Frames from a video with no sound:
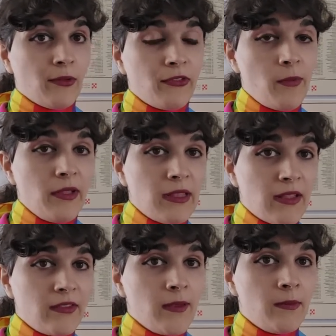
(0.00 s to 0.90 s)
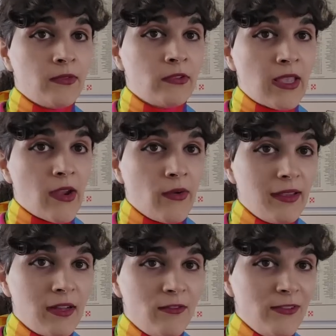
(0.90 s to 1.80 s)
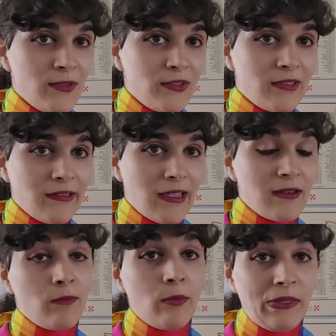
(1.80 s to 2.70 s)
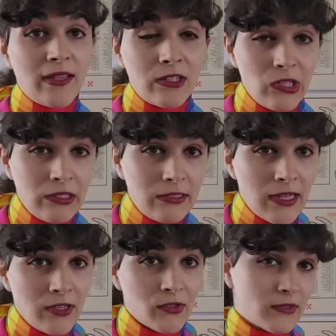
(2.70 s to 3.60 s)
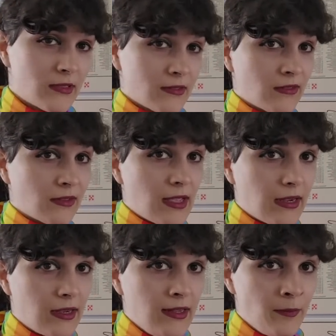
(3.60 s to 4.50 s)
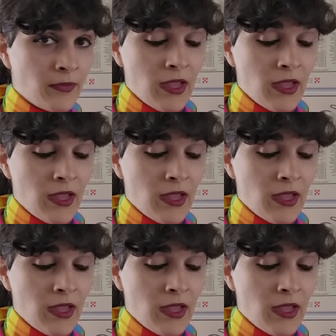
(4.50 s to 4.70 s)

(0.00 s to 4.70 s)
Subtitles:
something that seems scary, confusing, and potentially dangerous to society.